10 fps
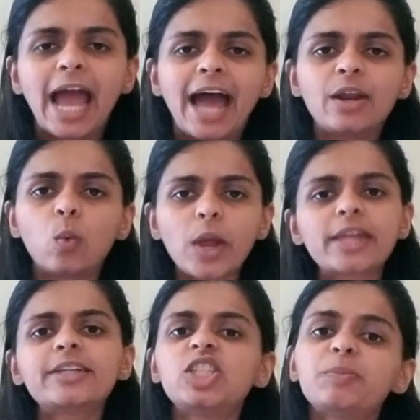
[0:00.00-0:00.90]
And a
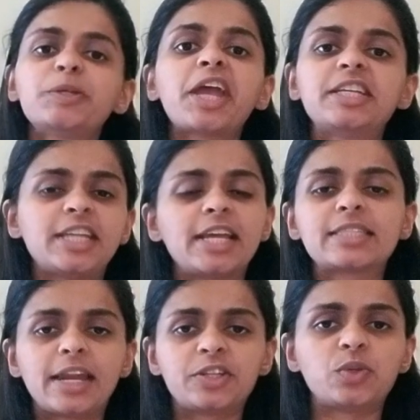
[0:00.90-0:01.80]
weighted GPA takes
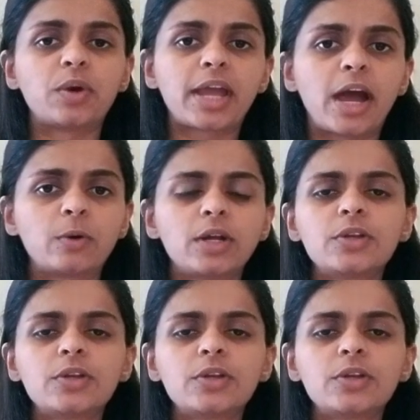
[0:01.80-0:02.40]
that into account.